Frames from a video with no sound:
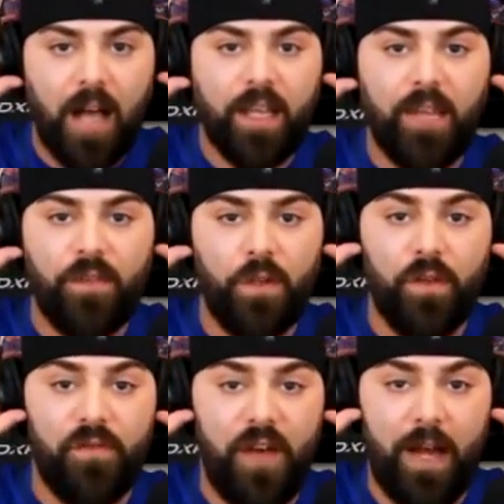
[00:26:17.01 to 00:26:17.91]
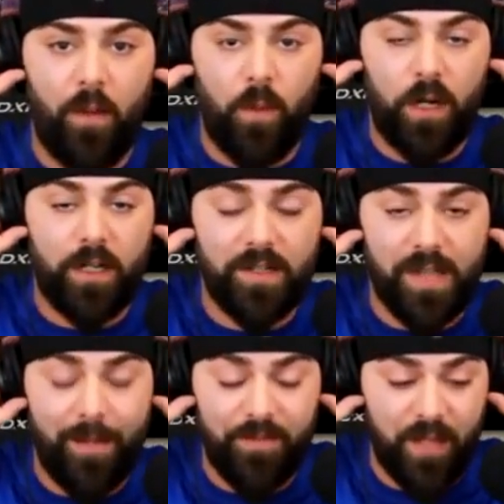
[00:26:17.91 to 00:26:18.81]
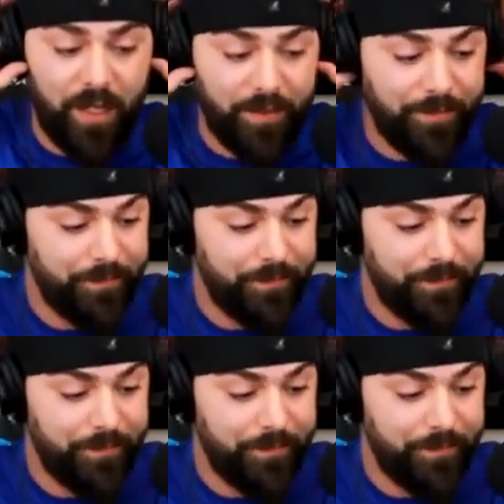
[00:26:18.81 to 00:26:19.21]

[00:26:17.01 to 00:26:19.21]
I'll give you the final word because I'm done.